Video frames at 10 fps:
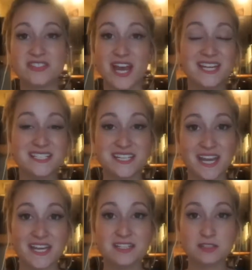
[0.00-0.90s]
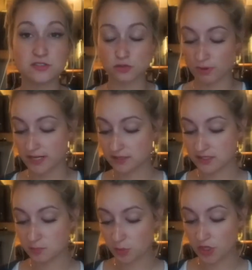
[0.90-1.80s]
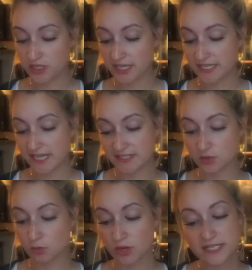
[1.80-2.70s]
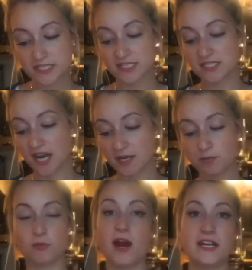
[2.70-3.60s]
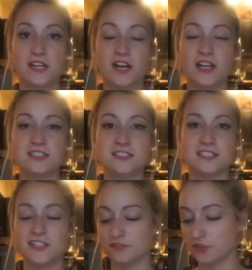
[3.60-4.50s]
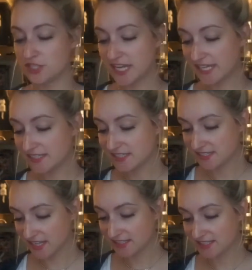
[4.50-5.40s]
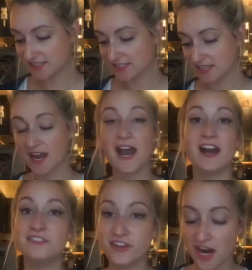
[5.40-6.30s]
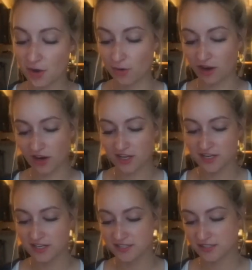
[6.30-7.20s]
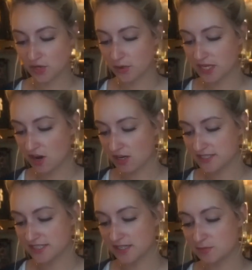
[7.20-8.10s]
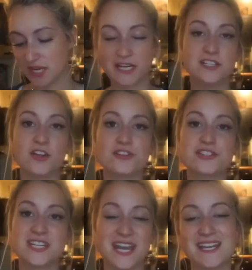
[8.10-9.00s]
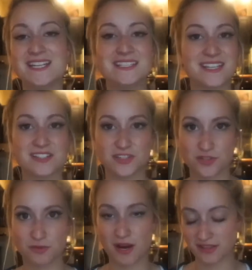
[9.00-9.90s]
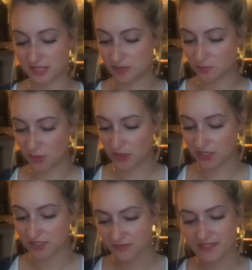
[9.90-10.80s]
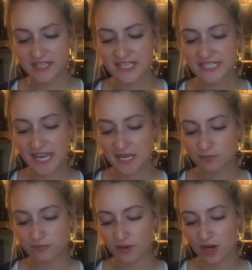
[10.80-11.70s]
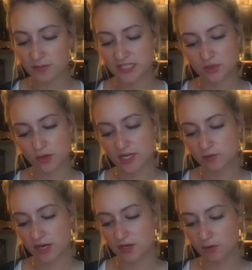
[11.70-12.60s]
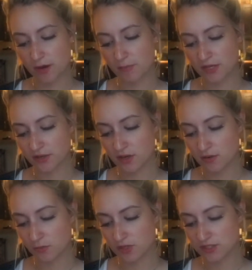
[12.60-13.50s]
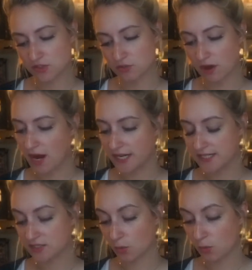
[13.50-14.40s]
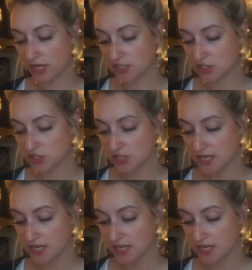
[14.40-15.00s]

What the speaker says: 9 days to write this book, and he had to rent a typewriter for 10 cents a half hour. So it cost him $9.80 to write this book. I think it came from his great-great-grandmother was tried as a witch